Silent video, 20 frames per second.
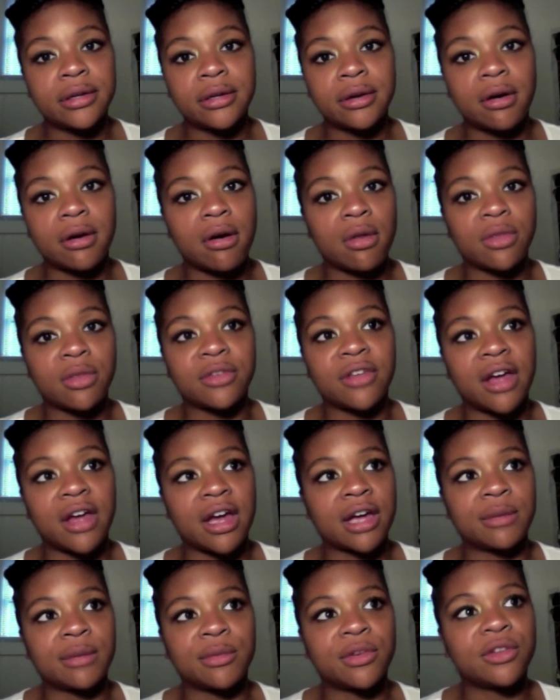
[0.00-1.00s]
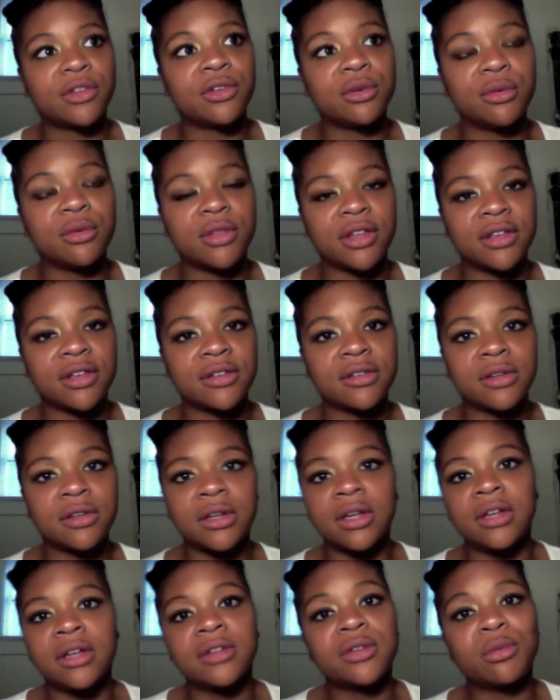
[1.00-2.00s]
all the time to do this.
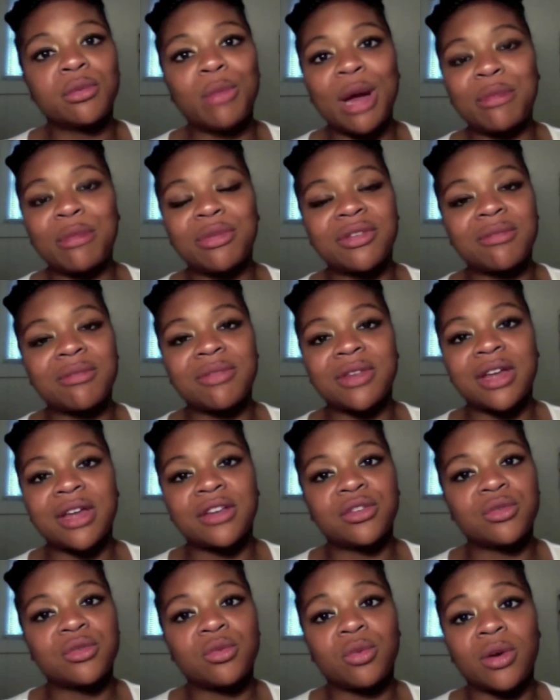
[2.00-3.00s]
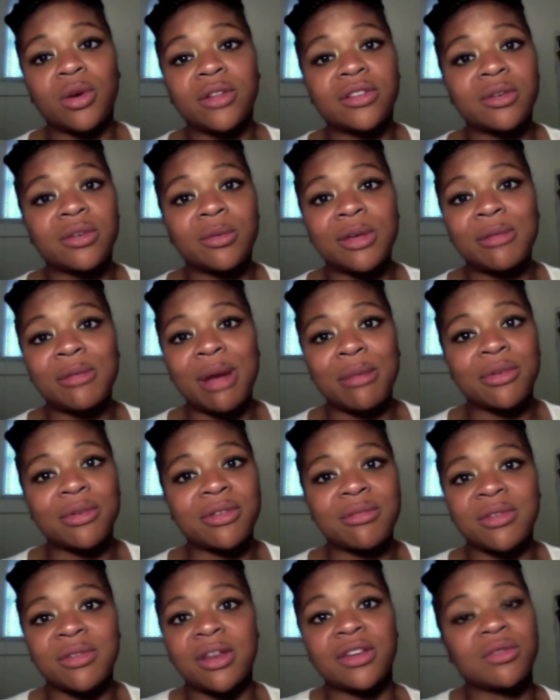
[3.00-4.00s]
So it might be something I do once a week, might be
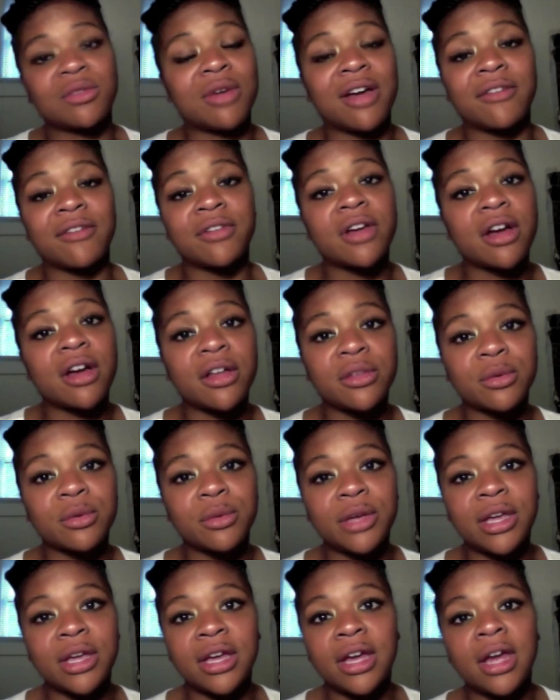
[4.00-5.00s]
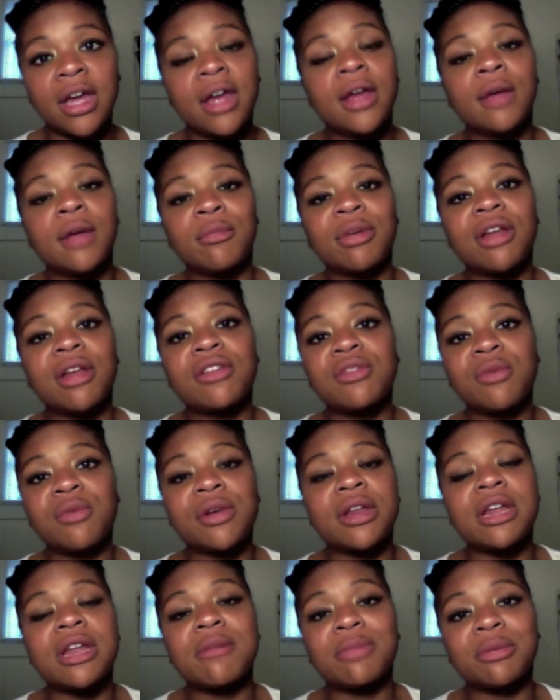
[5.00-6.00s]
something I do every other week, but I do want
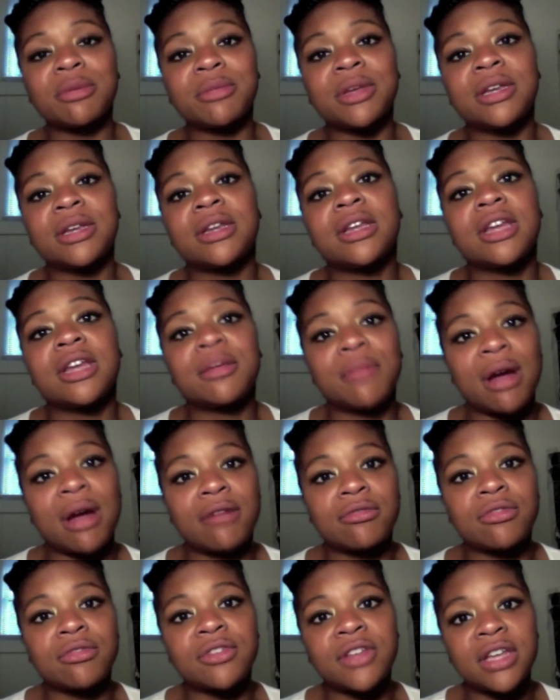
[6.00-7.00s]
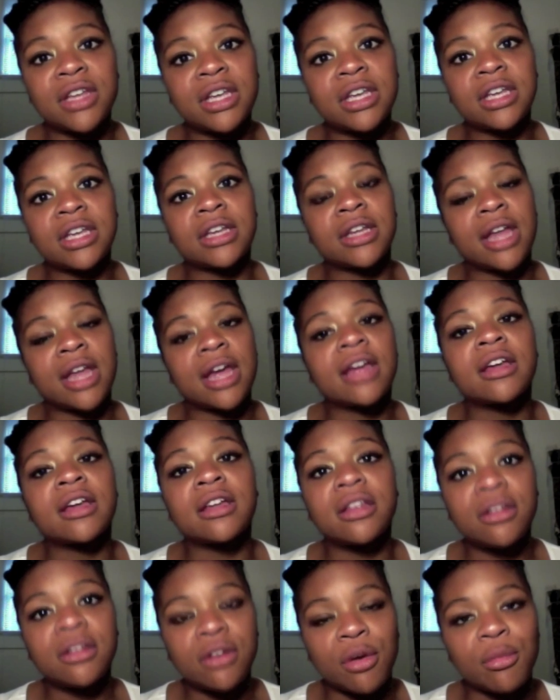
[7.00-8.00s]
to implement it in my routine, like,
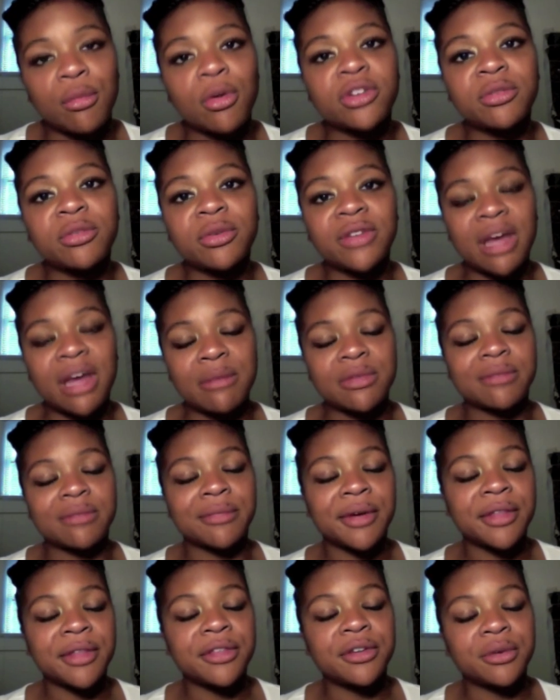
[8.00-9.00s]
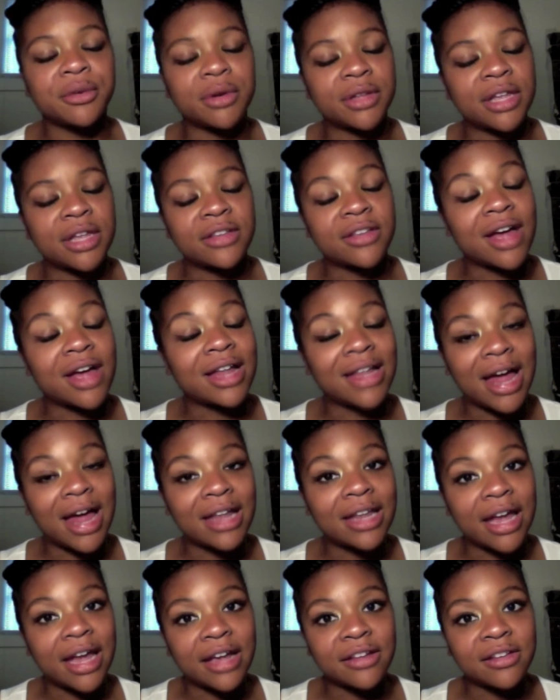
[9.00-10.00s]
you know, multiple times a month doing this. I, I
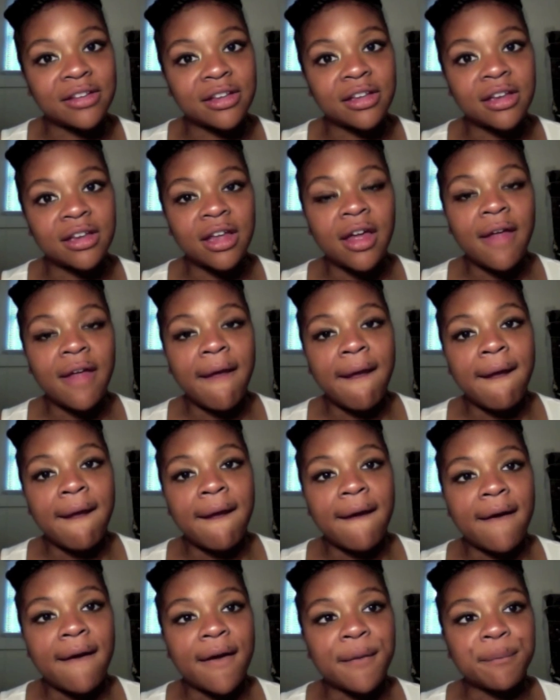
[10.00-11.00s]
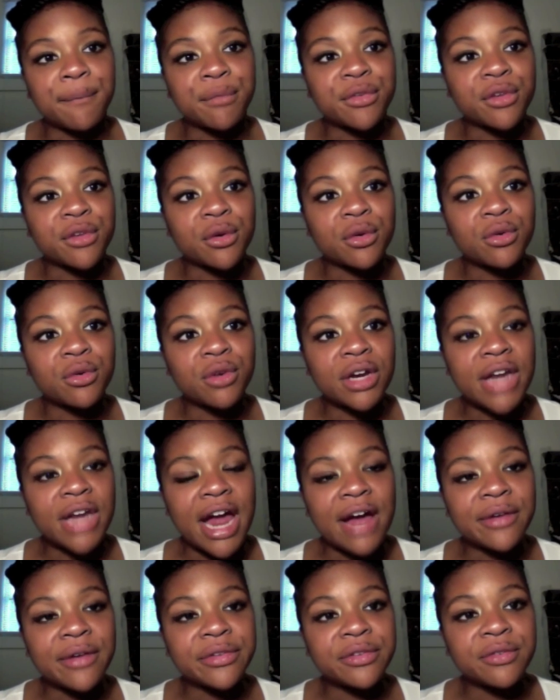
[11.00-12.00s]
liked it. Um, so
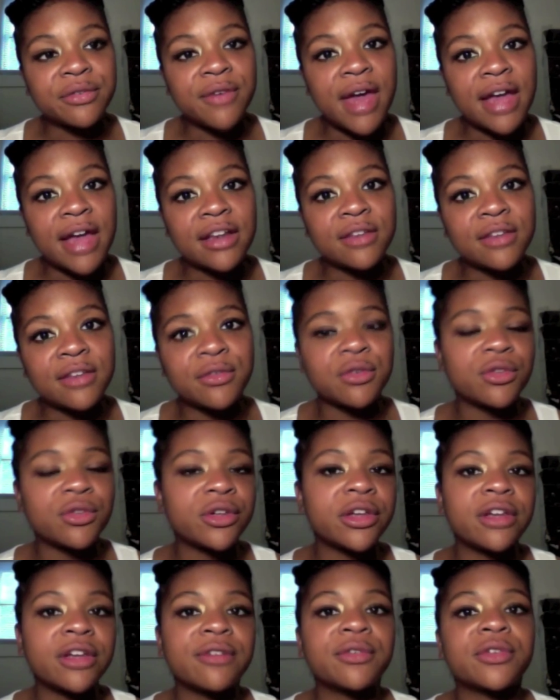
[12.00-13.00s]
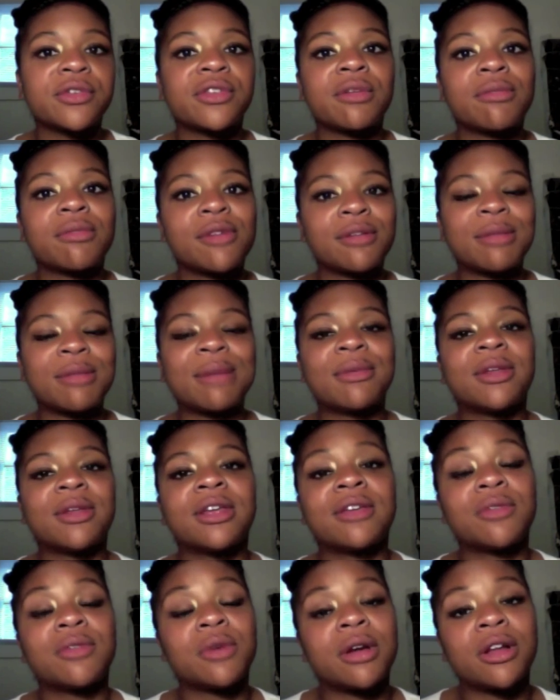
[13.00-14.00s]
greenhouse effect, if you're looking for something maybe to
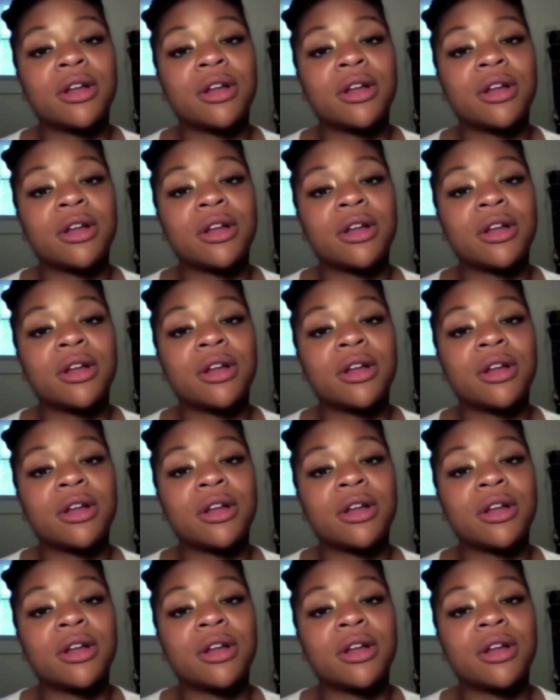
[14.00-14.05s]
give your hair a